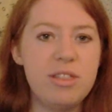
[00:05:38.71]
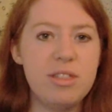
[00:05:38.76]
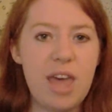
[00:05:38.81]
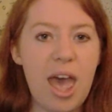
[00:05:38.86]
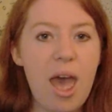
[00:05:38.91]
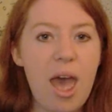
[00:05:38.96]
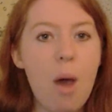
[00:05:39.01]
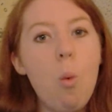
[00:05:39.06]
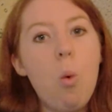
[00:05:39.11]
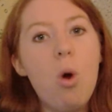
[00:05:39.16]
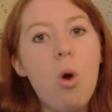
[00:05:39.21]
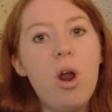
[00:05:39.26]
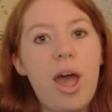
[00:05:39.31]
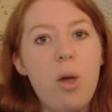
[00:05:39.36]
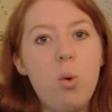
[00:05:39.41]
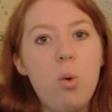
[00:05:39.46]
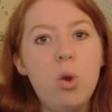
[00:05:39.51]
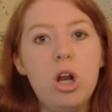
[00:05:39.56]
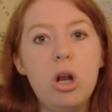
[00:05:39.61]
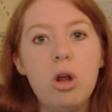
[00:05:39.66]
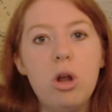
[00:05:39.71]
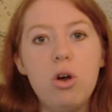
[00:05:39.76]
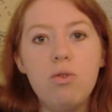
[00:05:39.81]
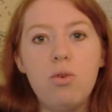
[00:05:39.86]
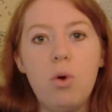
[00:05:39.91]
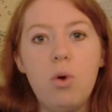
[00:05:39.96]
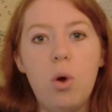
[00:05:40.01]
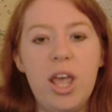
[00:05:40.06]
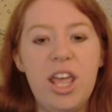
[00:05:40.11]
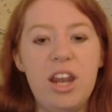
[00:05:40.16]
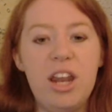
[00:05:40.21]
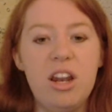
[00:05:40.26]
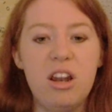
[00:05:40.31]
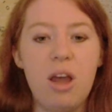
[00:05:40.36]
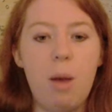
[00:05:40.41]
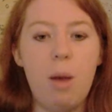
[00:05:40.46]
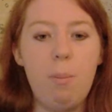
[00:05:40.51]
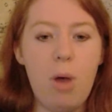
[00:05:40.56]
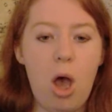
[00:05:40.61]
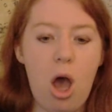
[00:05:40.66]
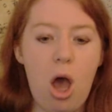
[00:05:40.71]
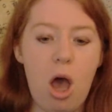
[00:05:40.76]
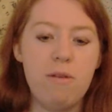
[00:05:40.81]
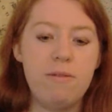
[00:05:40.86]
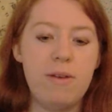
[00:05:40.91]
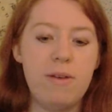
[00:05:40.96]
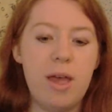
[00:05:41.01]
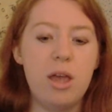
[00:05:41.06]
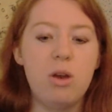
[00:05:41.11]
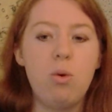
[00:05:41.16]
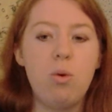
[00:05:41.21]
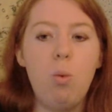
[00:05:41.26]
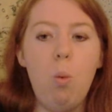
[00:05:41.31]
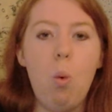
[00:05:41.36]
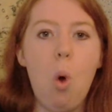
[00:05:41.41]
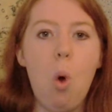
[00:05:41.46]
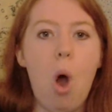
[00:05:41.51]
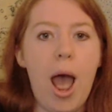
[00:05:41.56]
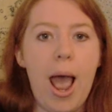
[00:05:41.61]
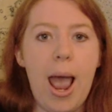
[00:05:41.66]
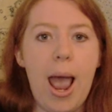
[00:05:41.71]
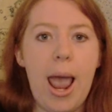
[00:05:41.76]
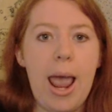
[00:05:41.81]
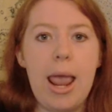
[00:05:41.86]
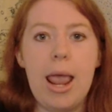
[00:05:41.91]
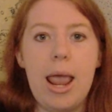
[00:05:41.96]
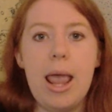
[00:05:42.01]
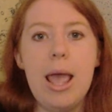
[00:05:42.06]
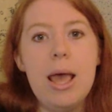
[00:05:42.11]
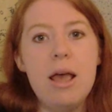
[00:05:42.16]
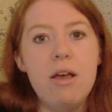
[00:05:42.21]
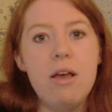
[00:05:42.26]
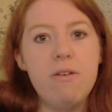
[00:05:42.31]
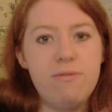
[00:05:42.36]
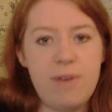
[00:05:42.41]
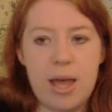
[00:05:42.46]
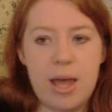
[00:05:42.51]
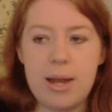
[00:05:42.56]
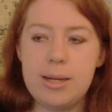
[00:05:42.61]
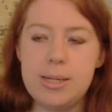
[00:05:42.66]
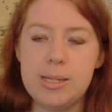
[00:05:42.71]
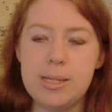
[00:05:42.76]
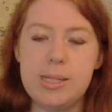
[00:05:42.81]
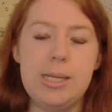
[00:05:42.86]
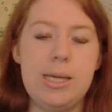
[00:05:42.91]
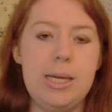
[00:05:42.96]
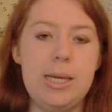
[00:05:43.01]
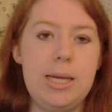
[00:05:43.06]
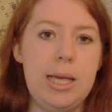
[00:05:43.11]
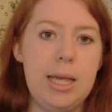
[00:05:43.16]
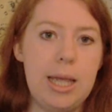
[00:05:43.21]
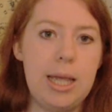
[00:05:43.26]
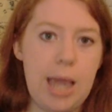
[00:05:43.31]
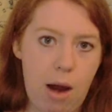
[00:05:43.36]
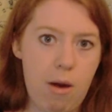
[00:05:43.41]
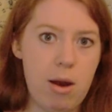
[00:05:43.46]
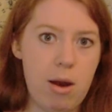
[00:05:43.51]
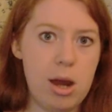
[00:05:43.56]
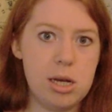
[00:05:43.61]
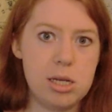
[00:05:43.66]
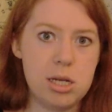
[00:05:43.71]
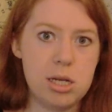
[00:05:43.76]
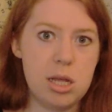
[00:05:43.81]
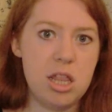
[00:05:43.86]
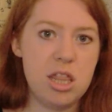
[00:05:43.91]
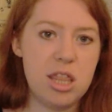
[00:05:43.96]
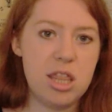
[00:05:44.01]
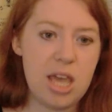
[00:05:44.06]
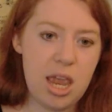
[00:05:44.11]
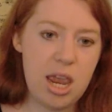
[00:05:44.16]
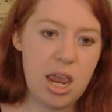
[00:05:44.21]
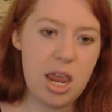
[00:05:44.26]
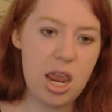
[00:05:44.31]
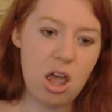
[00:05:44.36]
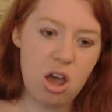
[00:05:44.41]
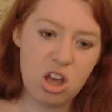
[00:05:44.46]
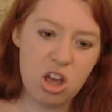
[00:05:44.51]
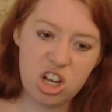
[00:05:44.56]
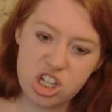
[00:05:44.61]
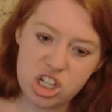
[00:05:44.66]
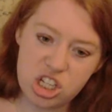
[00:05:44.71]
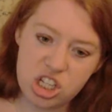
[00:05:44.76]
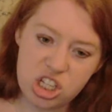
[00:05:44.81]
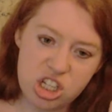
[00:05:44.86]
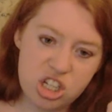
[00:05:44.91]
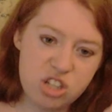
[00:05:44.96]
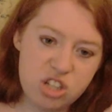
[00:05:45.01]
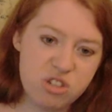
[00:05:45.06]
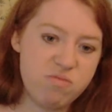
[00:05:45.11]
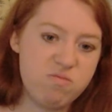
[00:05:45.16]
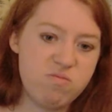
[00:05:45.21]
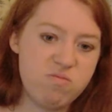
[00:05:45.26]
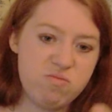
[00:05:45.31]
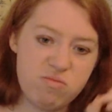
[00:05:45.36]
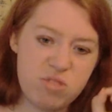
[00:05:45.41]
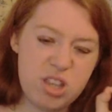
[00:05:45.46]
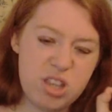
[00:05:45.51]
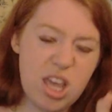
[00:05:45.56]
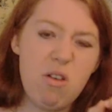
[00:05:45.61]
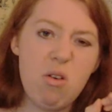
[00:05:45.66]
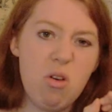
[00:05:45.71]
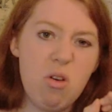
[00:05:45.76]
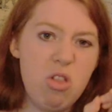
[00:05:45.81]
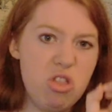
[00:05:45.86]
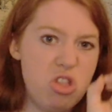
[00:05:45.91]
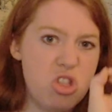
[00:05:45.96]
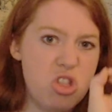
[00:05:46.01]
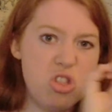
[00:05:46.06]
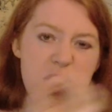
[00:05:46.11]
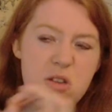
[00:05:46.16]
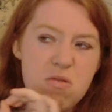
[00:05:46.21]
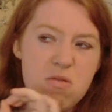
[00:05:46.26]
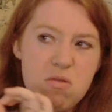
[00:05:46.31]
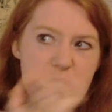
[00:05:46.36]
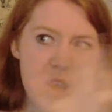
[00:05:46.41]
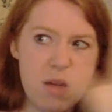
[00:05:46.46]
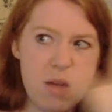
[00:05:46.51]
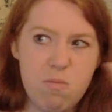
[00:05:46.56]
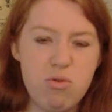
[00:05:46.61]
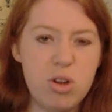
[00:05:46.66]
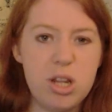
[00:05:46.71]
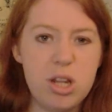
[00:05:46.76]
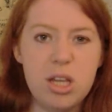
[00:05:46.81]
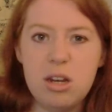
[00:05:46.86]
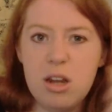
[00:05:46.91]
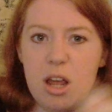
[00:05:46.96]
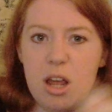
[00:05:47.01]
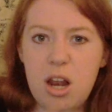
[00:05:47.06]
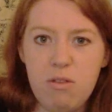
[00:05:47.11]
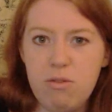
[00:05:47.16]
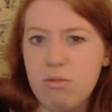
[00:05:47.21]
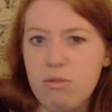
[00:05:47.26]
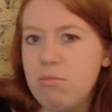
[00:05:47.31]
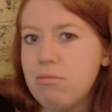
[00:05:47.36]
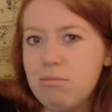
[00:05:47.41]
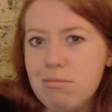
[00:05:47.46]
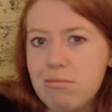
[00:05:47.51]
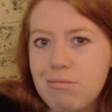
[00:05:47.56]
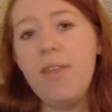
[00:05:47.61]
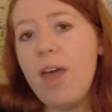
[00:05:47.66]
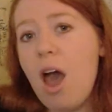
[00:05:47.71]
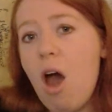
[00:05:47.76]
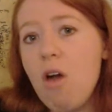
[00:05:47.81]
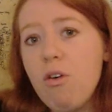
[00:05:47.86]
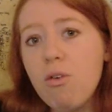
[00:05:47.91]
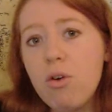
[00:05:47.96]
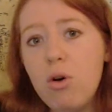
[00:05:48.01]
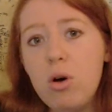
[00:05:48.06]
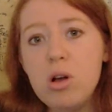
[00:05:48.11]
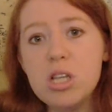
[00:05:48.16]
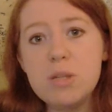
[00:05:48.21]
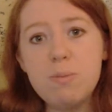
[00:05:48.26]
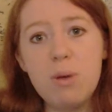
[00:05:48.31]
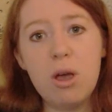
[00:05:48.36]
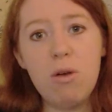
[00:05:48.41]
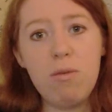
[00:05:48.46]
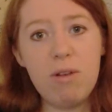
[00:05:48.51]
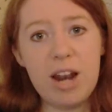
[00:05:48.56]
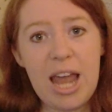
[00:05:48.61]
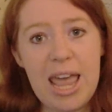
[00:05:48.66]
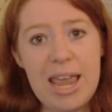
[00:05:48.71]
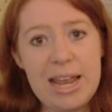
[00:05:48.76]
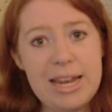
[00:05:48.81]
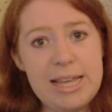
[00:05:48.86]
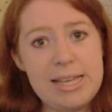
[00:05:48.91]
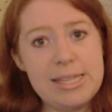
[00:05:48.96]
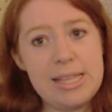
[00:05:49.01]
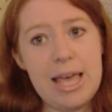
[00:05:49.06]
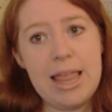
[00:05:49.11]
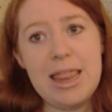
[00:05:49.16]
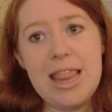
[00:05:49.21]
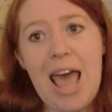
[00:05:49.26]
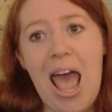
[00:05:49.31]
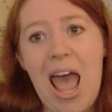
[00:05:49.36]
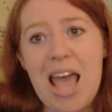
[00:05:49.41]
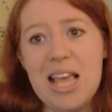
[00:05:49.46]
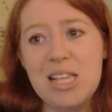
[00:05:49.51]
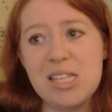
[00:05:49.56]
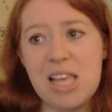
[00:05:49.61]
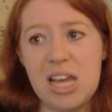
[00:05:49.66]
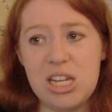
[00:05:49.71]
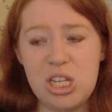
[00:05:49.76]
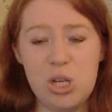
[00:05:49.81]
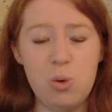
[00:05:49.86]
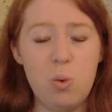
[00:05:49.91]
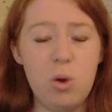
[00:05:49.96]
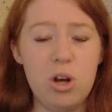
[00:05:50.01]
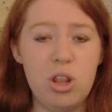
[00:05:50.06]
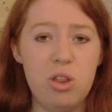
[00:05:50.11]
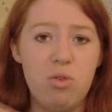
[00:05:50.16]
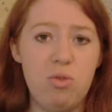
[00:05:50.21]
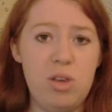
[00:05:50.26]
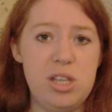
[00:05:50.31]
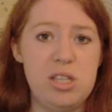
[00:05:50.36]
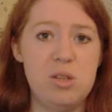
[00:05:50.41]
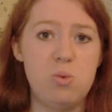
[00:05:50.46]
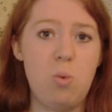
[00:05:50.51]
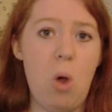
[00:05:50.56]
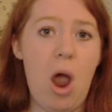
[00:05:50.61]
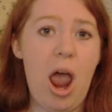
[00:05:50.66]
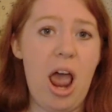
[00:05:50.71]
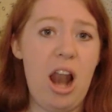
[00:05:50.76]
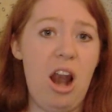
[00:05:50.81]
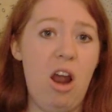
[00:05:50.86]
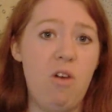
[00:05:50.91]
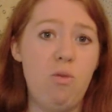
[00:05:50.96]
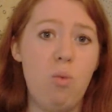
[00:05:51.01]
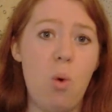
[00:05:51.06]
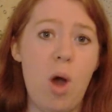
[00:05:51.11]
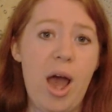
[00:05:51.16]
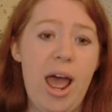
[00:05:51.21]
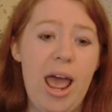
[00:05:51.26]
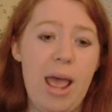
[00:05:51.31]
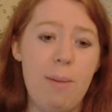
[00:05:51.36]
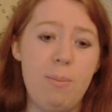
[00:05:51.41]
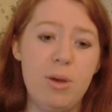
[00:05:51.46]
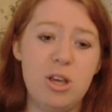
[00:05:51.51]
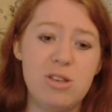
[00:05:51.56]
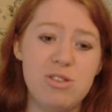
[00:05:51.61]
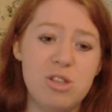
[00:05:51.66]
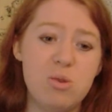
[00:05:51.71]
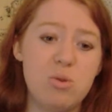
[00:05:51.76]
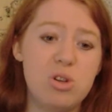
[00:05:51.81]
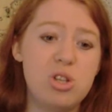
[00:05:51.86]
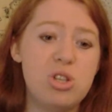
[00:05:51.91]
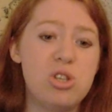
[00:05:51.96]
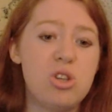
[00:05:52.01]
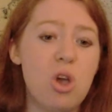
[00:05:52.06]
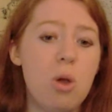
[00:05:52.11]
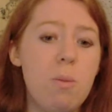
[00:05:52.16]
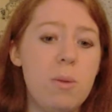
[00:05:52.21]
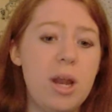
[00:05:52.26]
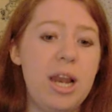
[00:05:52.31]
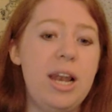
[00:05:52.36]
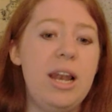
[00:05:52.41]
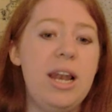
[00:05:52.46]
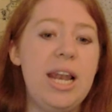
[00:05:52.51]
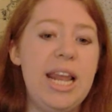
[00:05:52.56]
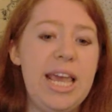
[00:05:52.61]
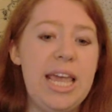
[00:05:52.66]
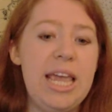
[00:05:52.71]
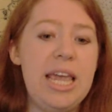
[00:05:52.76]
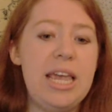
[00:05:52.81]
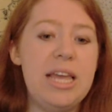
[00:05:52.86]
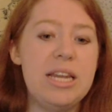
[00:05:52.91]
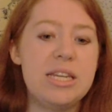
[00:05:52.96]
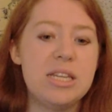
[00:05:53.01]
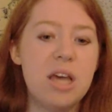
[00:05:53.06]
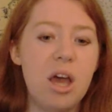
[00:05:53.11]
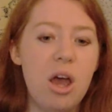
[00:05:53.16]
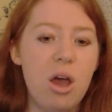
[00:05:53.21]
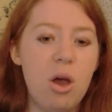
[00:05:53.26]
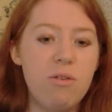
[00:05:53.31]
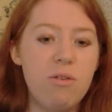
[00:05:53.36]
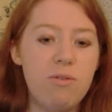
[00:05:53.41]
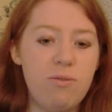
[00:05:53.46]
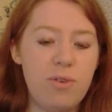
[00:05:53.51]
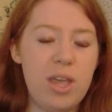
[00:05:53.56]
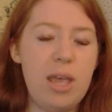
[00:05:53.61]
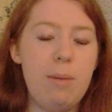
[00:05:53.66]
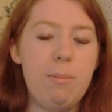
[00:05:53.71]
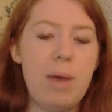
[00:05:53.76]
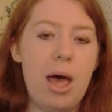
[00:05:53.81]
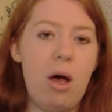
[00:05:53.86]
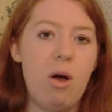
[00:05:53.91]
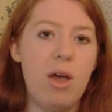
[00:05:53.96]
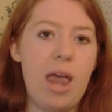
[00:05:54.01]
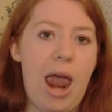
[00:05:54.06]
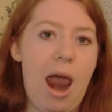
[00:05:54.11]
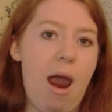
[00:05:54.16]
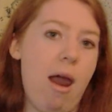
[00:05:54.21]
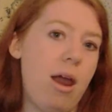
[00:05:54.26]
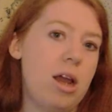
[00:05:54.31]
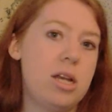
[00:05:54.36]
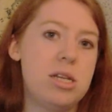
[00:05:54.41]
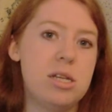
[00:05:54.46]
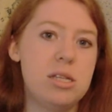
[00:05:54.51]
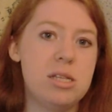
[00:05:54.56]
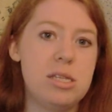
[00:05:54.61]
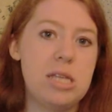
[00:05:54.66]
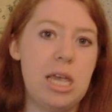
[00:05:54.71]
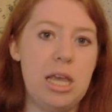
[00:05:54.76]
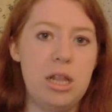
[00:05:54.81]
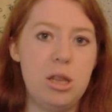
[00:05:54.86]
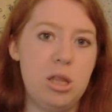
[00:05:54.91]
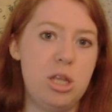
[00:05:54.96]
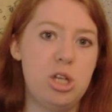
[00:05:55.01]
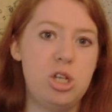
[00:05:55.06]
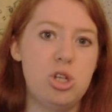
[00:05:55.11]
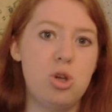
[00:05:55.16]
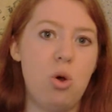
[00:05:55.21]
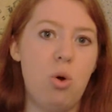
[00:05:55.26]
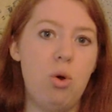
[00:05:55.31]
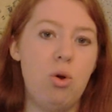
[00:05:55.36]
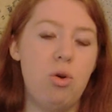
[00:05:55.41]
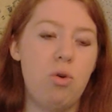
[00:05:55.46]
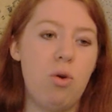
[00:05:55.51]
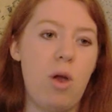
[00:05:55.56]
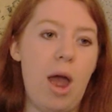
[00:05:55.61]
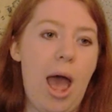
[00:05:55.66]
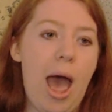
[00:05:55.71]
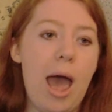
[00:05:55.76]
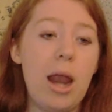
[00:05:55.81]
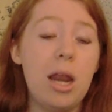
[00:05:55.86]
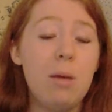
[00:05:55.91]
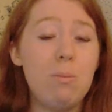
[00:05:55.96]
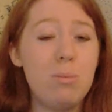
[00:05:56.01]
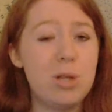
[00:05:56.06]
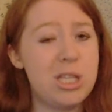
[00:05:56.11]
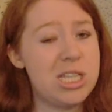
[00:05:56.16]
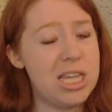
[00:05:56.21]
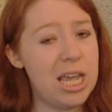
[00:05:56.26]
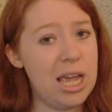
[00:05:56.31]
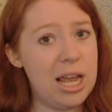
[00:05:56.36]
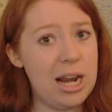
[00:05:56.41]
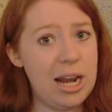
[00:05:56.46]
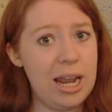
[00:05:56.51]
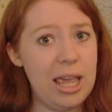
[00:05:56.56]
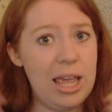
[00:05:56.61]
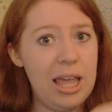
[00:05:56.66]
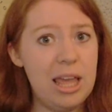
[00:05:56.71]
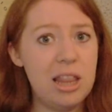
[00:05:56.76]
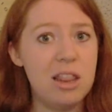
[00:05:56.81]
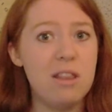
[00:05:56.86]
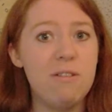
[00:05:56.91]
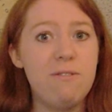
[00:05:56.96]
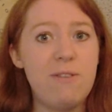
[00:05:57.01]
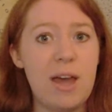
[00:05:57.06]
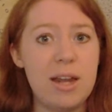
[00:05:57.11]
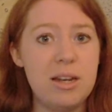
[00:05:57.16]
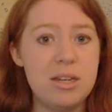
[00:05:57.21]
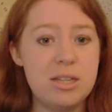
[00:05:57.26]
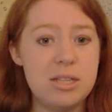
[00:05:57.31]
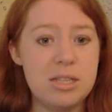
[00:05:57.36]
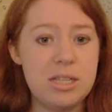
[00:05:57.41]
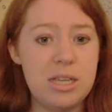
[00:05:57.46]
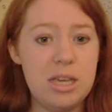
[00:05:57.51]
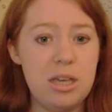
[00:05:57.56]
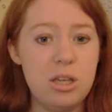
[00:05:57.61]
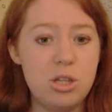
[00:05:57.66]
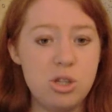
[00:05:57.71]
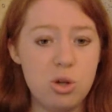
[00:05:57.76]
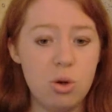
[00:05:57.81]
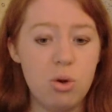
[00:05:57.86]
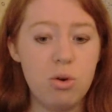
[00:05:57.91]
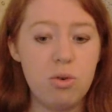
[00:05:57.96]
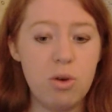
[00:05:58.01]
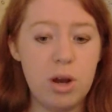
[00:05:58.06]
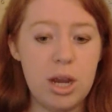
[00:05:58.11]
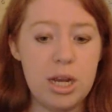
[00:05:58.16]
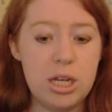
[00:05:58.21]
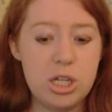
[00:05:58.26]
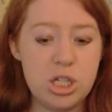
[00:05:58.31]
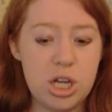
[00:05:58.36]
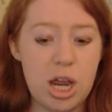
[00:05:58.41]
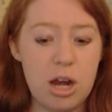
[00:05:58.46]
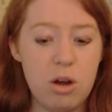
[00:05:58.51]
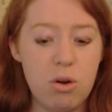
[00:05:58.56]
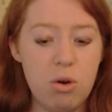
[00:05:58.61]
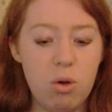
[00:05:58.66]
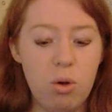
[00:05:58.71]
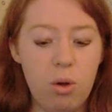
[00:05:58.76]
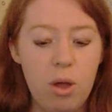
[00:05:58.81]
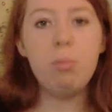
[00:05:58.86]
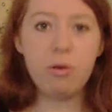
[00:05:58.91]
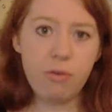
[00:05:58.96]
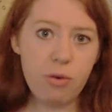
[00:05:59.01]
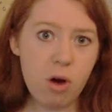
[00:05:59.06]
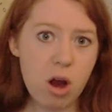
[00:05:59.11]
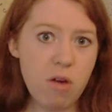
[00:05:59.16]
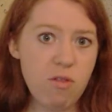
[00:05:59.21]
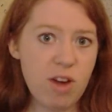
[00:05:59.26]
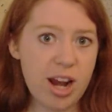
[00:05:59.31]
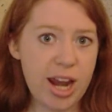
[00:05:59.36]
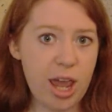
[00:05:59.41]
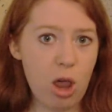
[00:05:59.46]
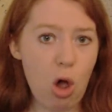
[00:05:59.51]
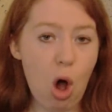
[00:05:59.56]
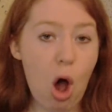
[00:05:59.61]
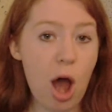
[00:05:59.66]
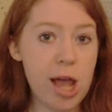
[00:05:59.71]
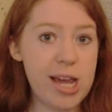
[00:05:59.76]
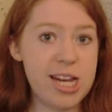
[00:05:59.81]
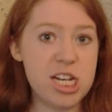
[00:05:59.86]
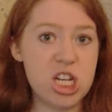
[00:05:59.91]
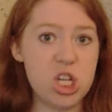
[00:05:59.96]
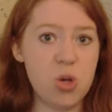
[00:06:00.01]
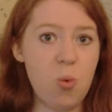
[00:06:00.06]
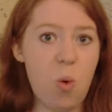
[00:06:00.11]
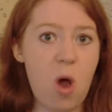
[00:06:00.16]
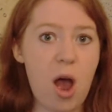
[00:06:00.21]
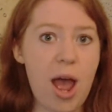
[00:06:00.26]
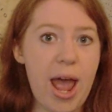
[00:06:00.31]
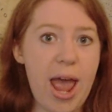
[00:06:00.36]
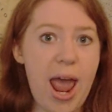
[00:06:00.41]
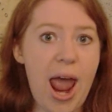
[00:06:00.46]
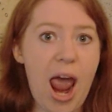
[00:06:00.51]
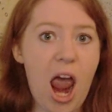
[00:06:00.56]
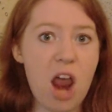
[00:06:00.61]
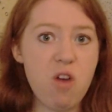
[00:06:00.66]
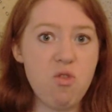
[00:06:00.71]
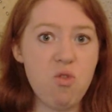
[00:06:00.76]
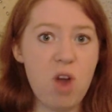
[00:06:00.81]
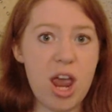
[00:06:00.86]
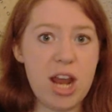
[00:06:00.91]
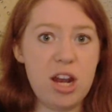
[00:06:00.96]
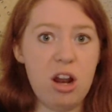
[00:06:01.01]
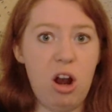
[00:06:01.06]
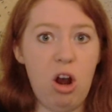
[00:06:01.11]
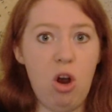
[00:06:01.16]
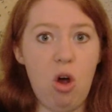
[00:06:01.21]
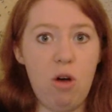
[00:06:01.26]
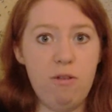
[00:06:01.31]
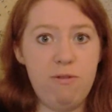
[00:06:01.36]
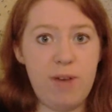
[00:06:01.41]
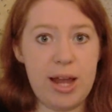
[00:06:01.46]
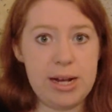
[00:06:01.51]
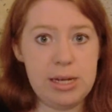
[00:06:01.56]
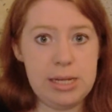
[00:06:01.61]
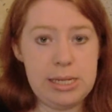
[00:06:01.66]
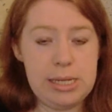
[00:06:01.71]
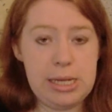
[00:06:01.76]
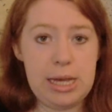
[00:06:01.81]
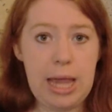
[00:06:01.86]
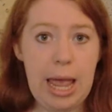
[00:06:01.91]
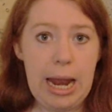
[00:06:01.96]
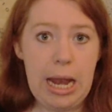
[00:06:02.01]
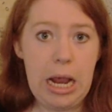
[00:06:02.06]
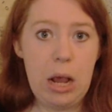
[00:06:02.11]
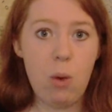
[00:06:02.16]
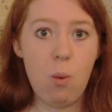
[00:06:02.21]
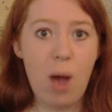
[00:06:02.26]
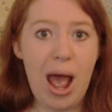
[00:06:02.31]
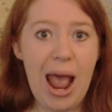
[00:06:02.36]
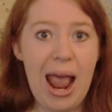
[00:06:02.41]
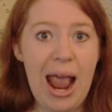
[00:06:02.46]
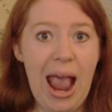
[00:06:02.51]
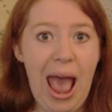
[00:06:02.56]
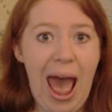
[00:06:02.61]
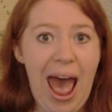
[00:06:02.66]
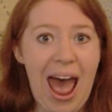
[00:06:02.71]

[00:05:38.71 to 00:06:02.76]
they're what I would look for in a perfect YA fantasy character. They are just, they're brilliant. I love them. They are, of course, both ladies, and that is actually one of the reasons why I love YA, because there are so many lead female characters in this genre, and in particularly in the fantasy genre in general. Before I really got into YA, I read a lot of fantasy anyway,